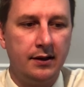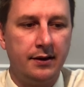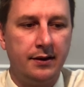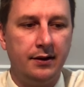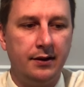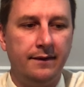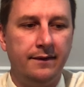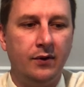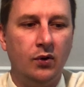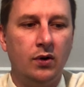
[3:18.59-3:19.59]

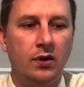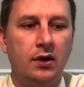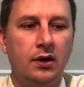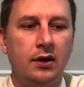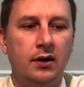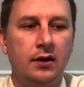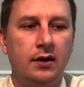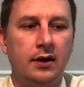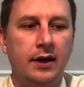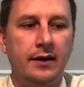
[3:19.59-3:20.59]
34
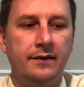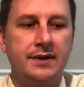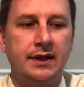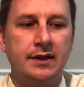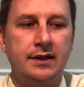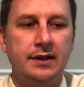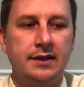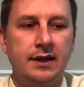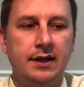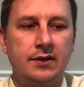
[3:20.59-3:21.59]
out of
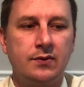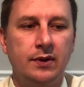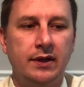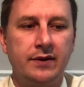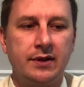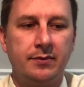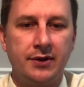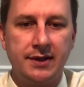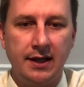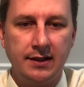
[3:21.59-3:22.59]
66 would give us a
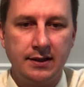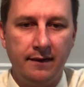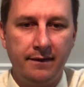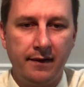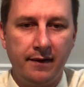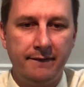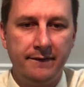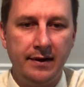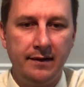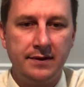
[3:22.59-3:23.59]
percent of
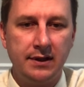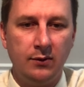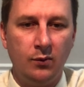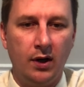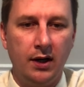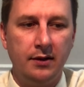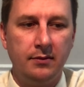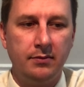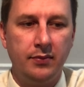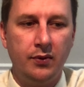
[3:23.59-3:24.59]

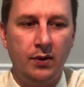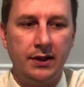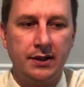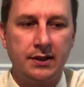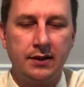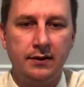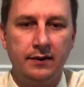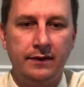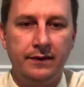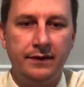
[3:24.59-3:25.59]

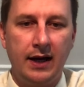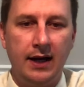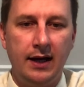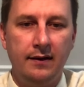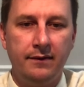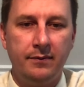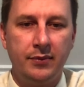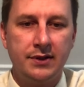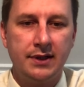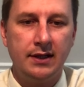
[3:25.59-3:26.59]

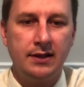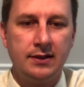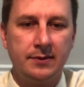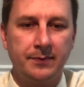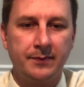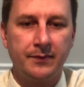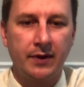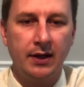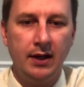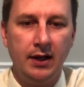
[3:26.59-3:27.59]
51.5%.
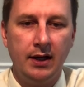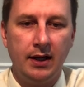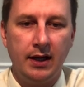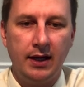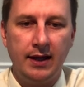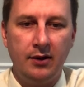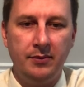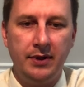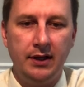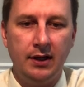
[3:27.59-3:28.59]
And that would
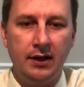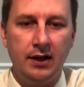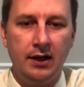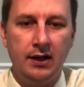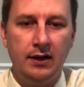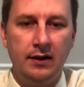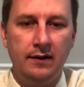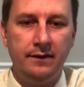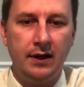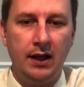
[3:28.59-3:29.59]
be
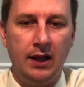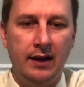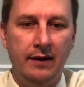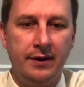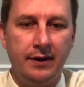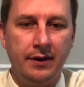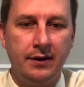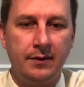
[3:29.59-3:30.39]
of 11th